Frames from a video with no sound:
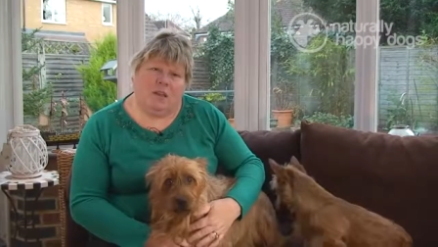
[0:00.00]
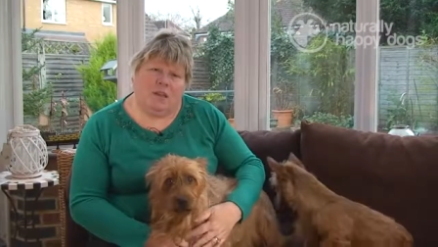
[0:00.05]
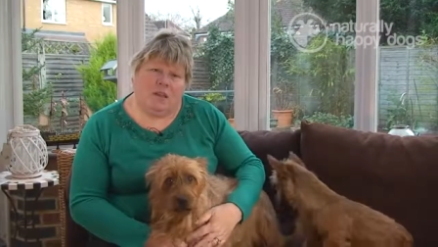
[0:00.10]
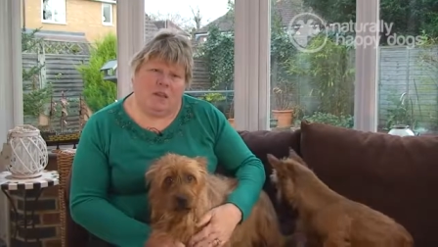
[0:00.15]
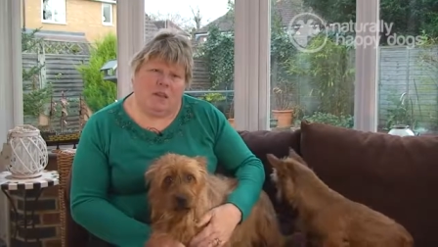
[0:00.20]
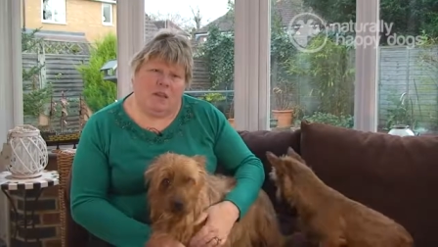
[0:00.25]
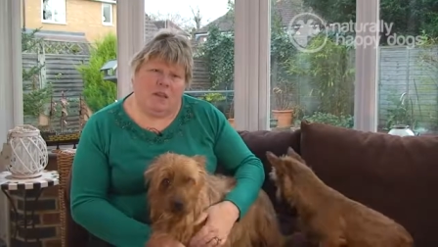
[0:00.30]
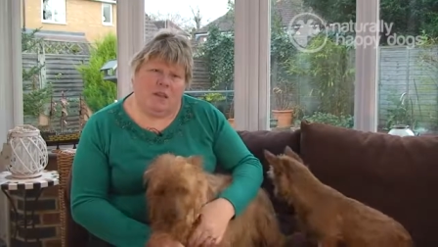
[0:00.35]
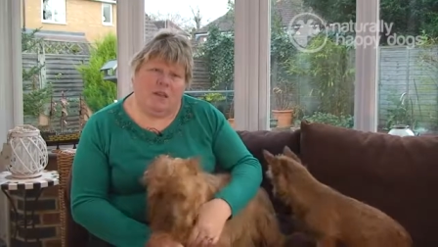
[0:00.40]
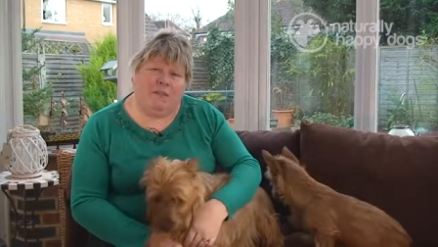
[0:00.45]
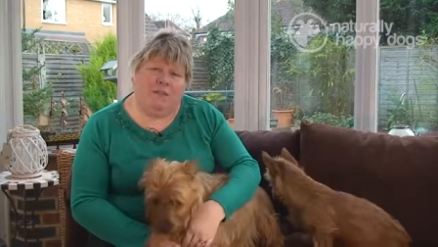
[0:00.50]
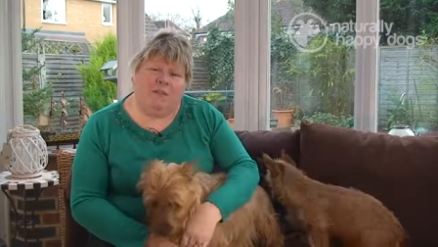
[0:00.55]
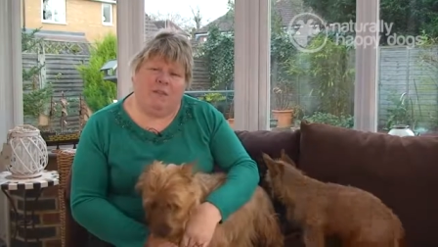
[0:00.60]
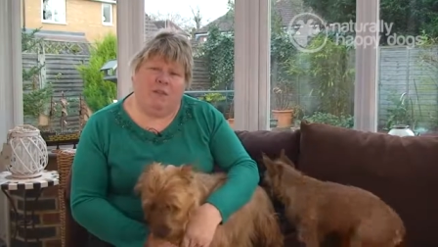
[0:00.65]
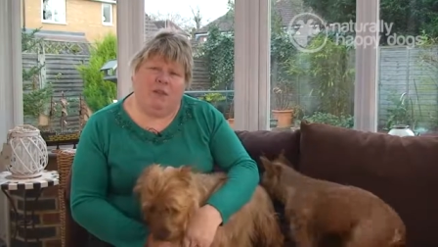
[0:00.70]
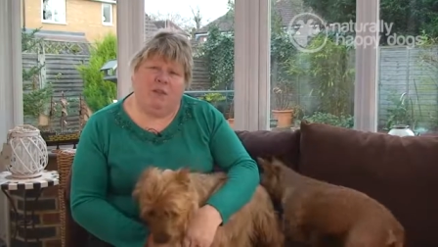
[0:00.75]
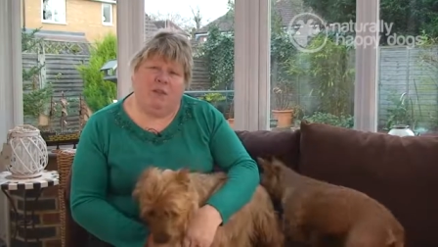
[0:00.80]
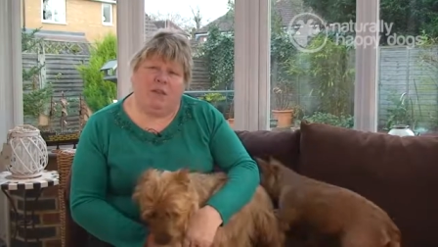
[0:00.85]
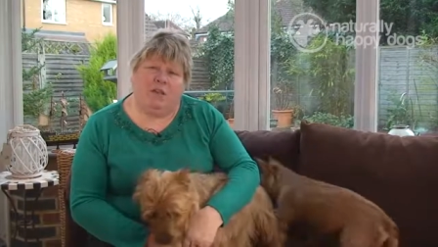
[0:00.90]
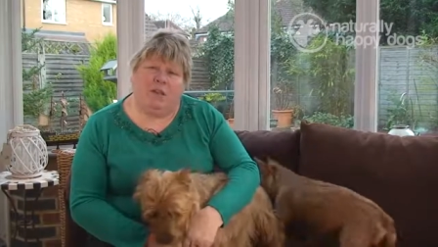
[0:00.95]
They're
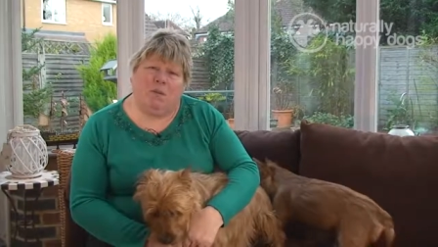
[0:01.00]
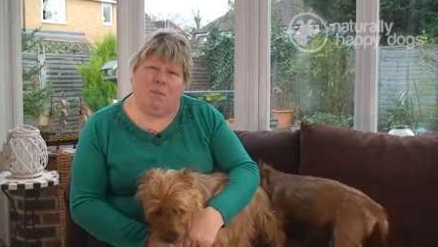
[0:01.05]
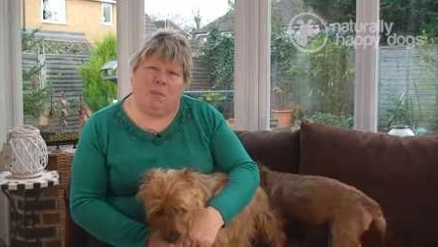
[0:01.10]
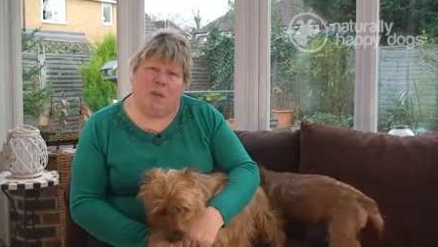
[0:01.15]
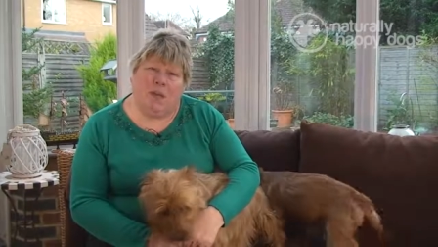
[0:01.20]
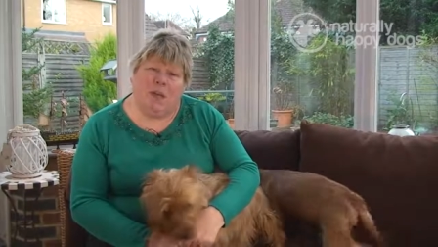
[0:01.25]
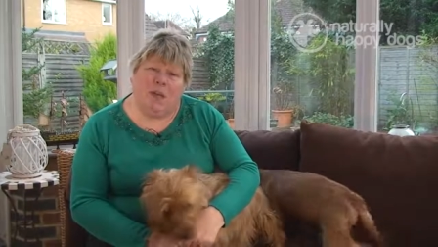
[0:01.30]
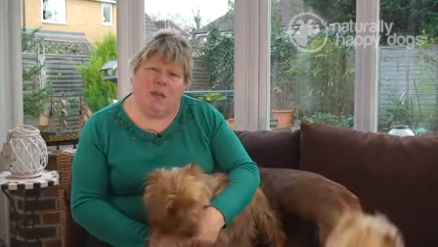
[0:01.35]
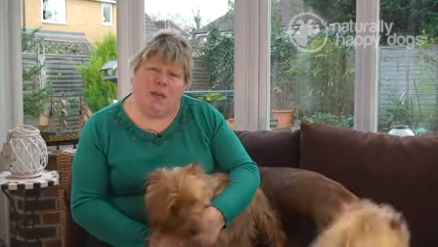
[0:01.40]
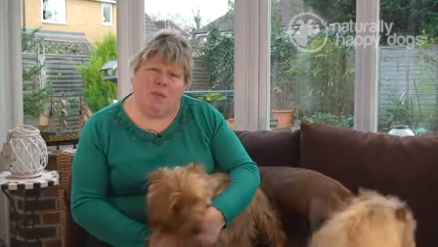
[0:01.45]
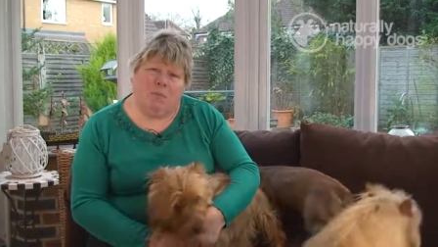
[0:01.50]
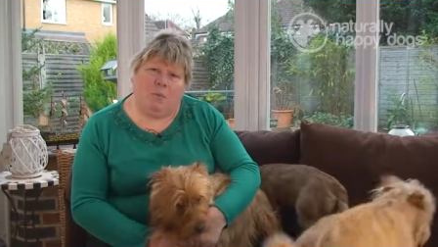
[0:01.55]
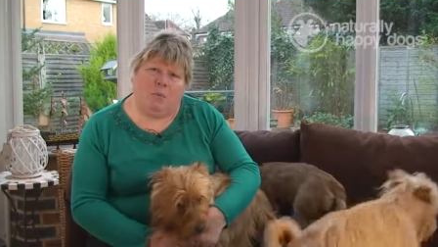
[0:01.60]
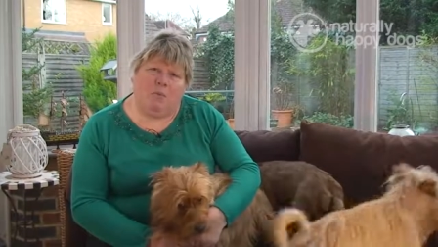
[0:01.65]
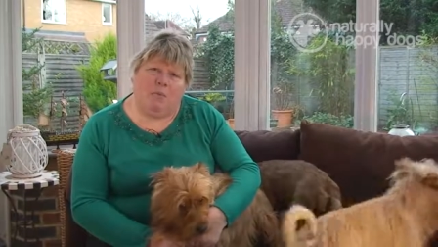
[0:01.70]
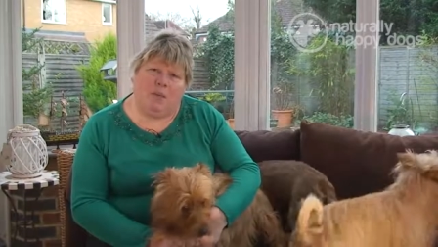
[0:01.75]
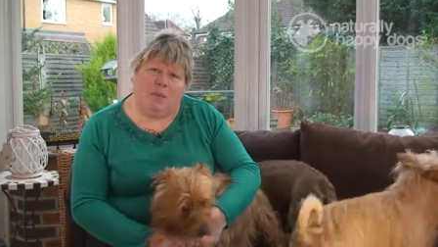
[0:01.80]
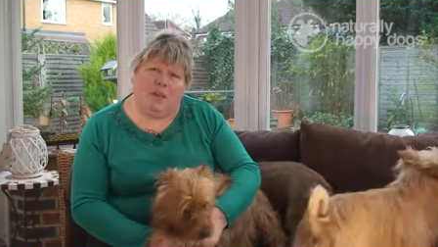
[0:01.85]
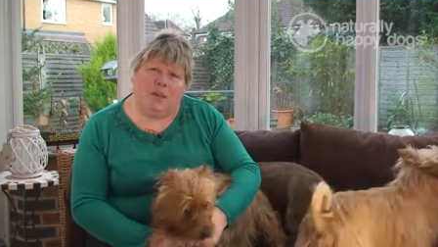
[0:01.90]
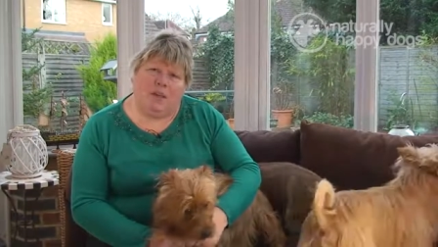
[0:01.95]
very good at picking up
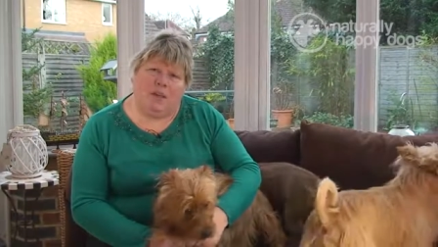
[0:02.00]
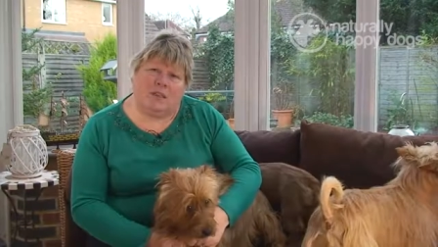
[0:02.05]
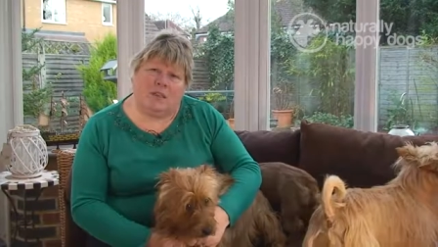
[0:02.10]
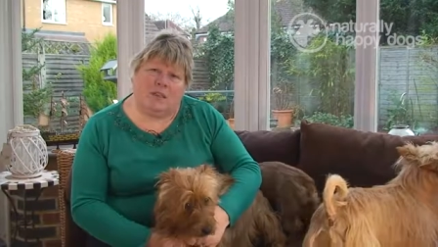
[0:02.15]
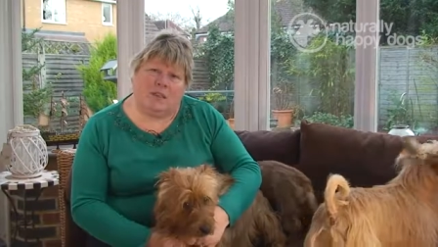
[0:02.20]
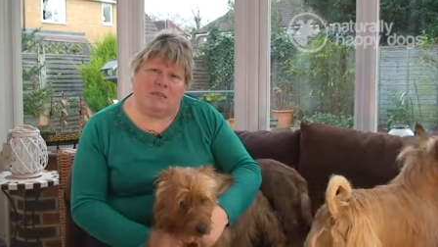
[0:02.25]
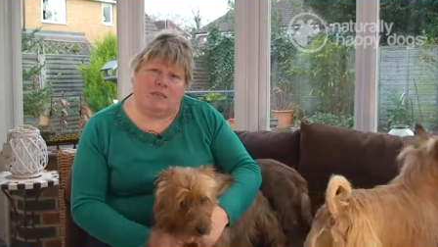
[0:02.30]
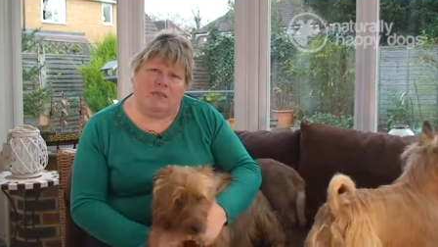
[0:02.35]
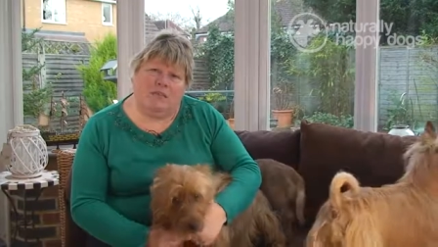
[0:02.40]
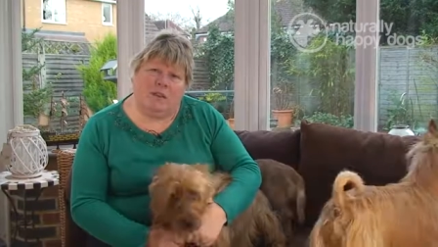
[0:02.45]
on things.